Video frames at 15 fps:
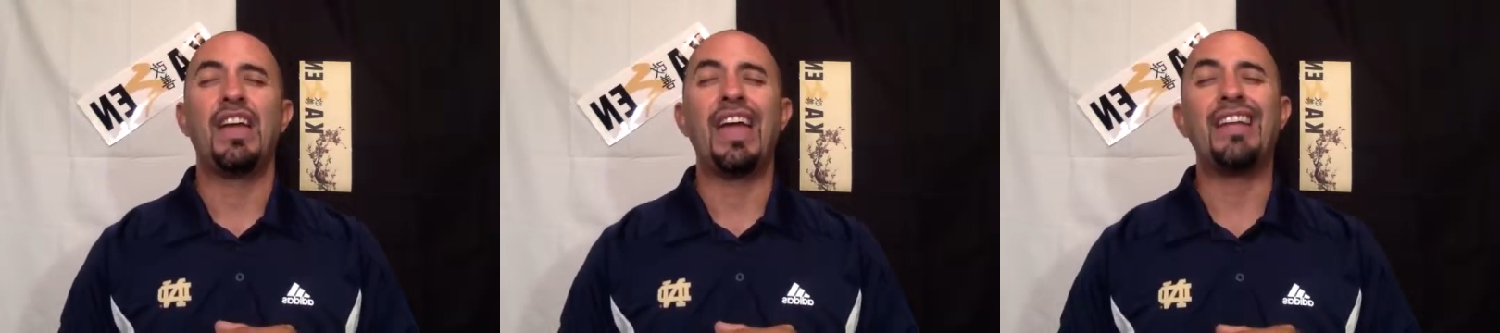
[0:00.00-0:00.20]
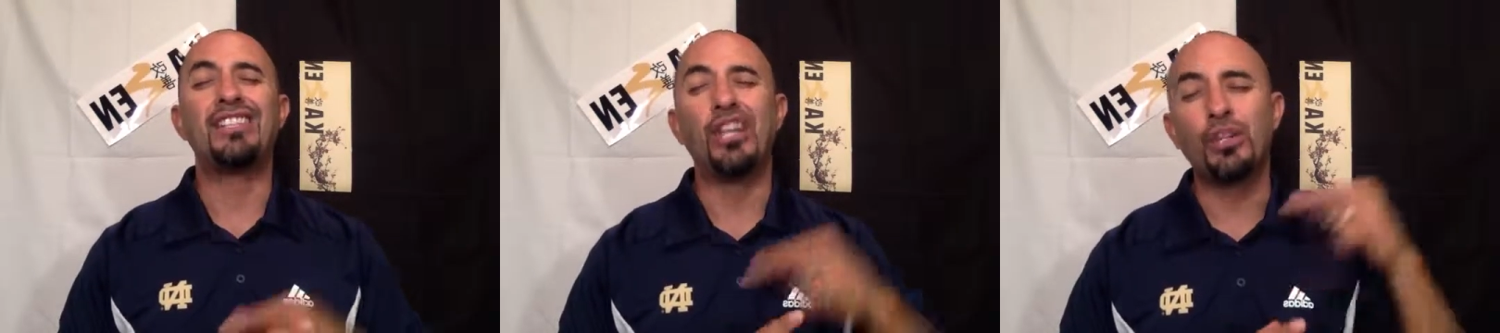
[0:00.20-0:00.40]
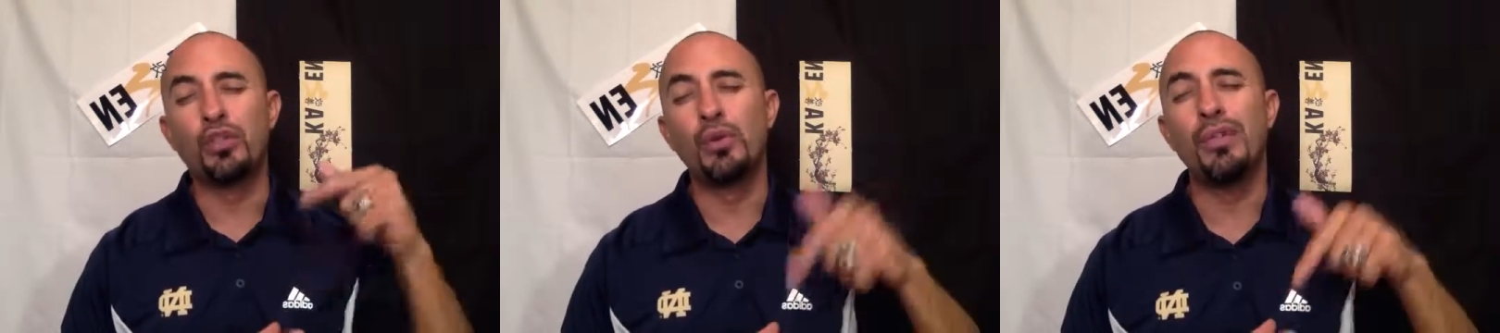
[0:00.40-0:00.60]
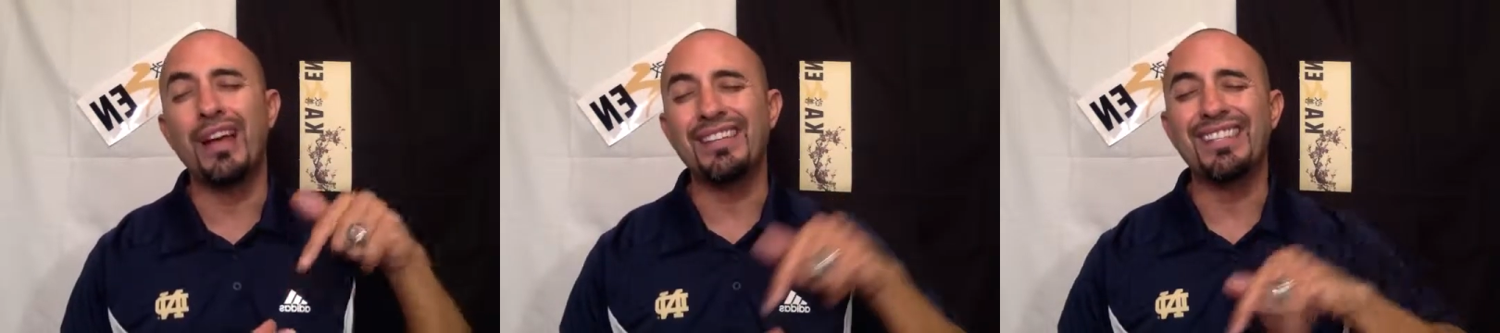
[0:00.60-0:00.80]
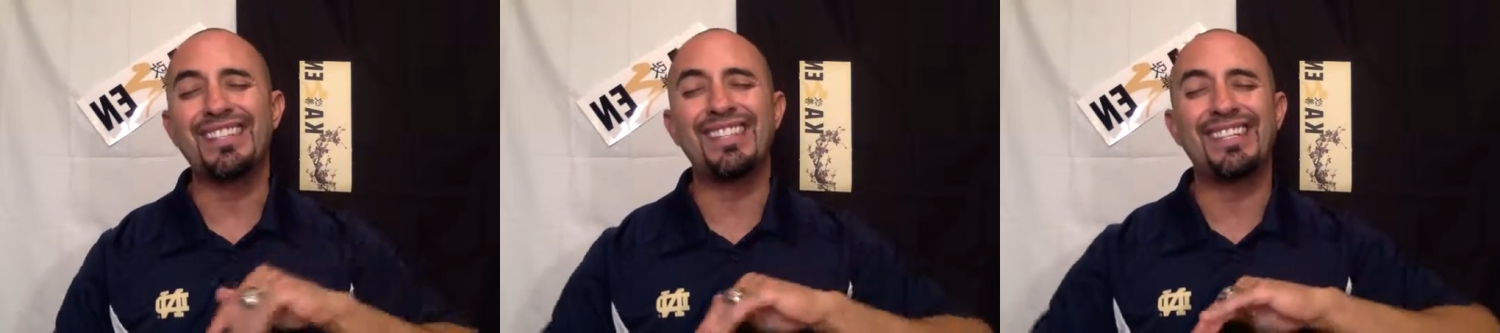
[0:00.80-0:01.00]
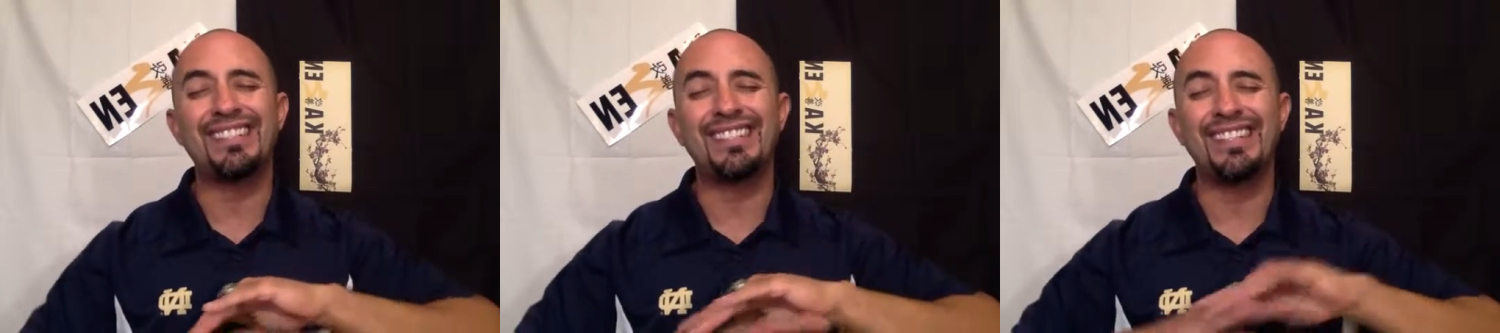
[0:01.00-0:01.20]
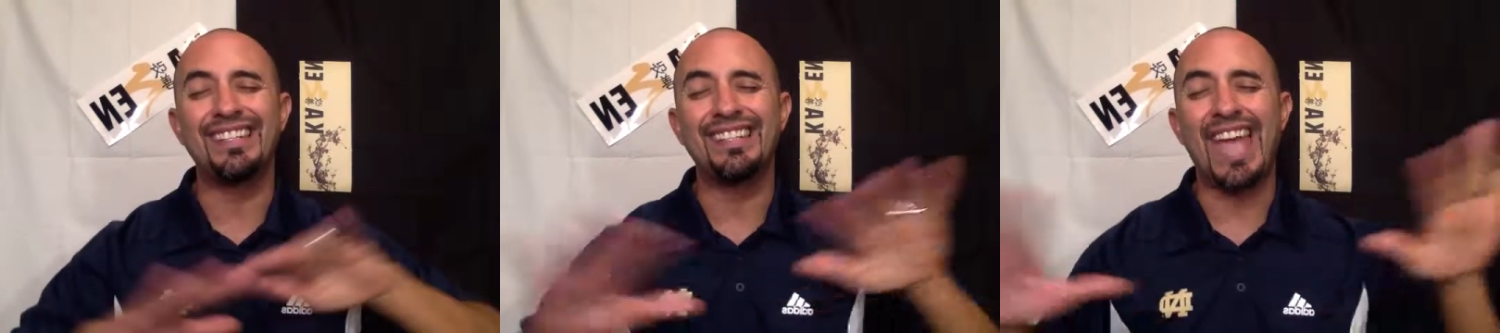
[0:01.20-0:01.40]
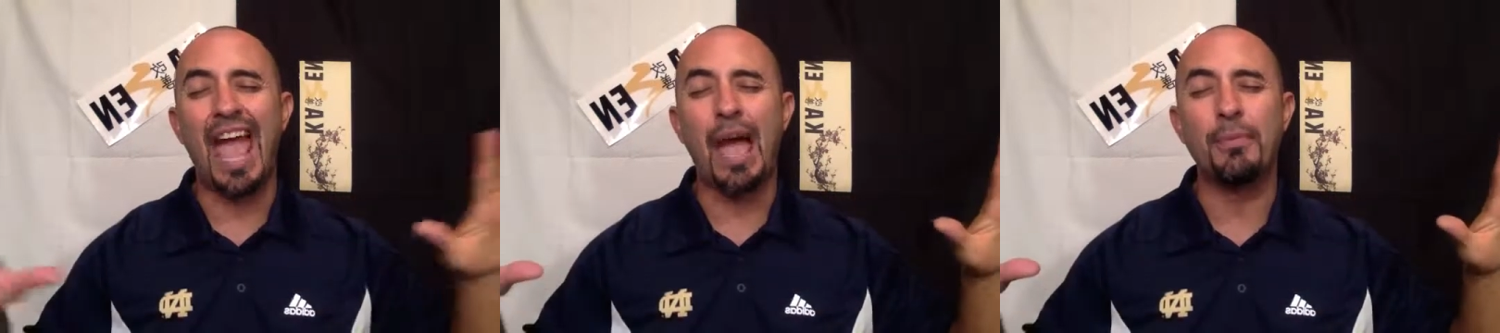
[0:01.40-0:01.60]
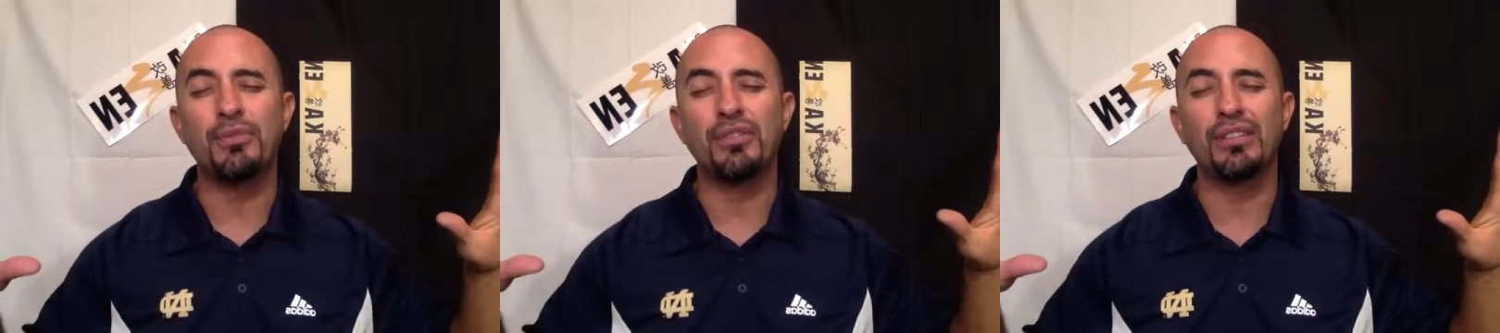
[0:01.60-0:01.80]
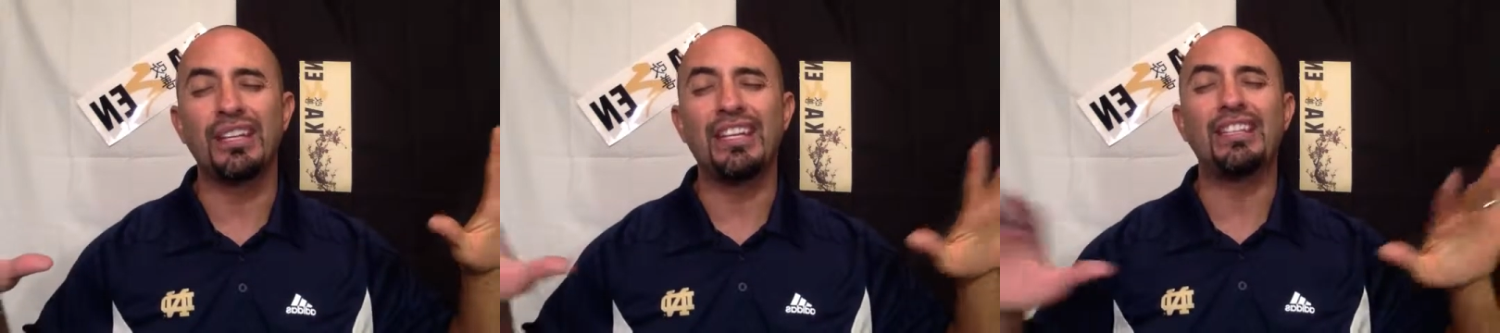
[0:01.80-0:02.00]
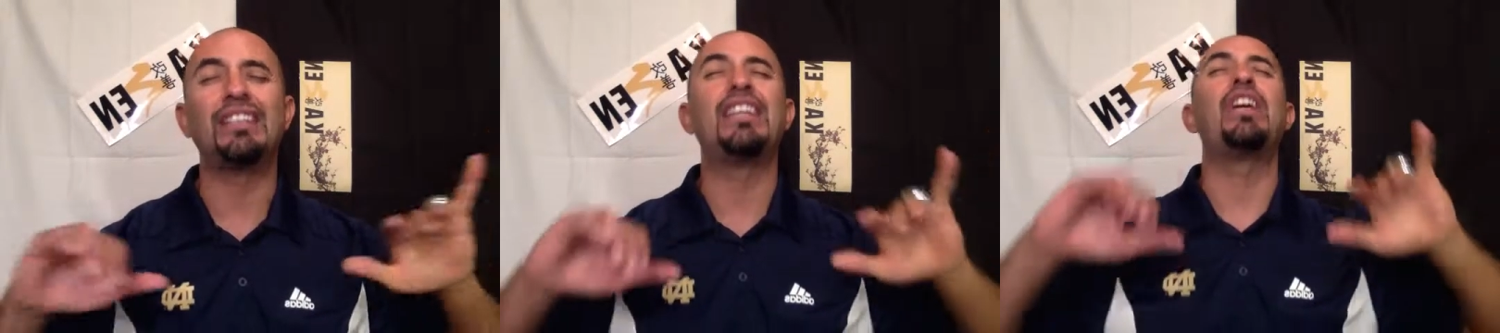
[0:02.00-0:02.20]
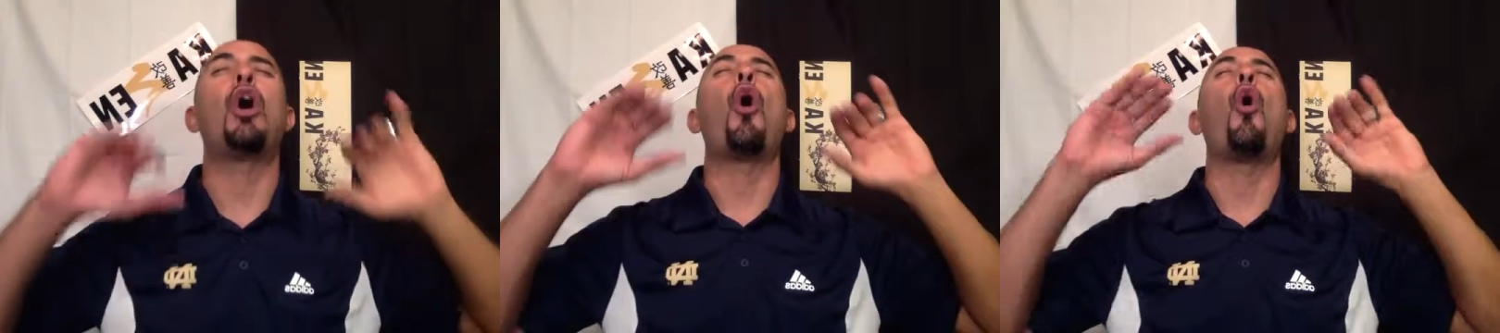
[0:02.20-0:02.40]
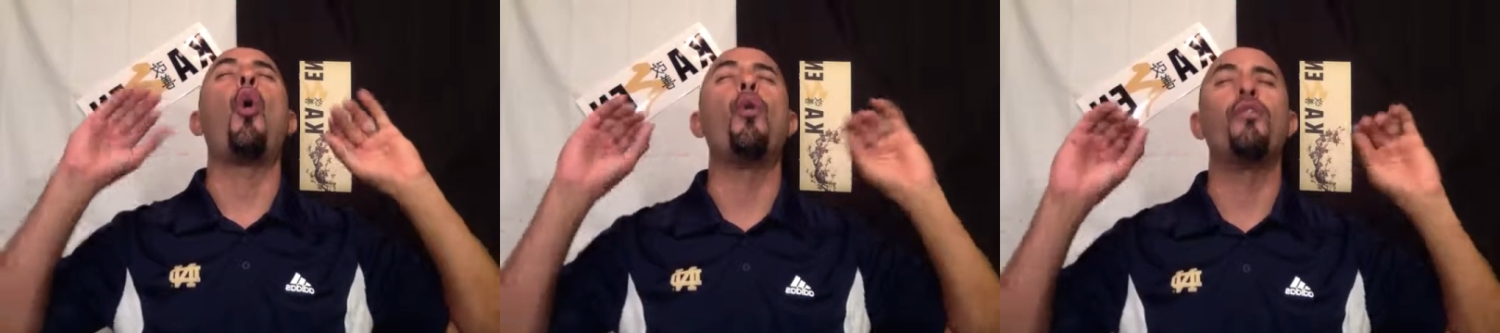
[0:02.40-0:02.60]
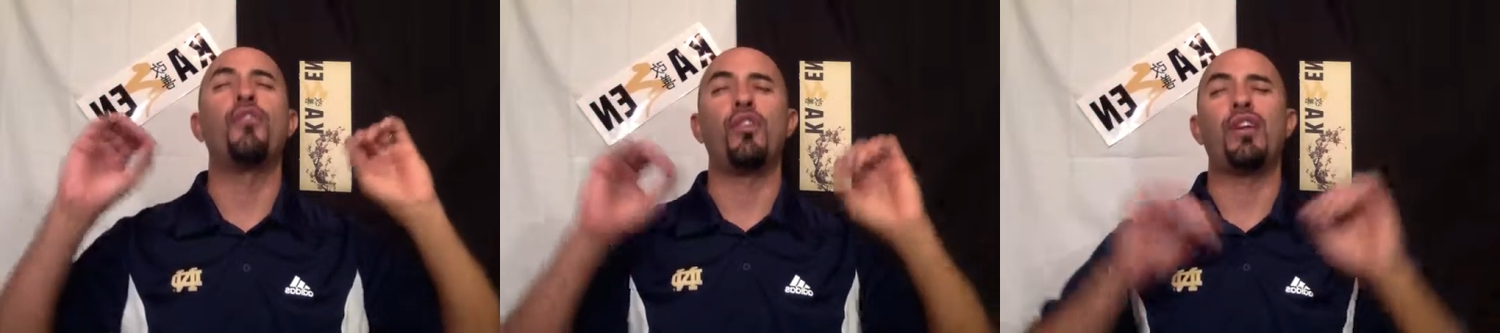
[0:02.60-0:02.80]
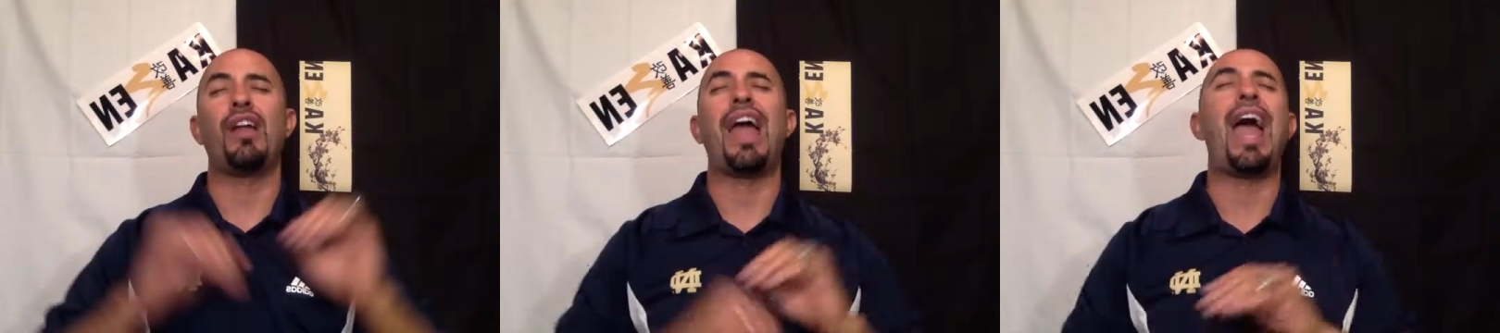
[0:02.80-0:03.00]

until 2016 is absolutely over.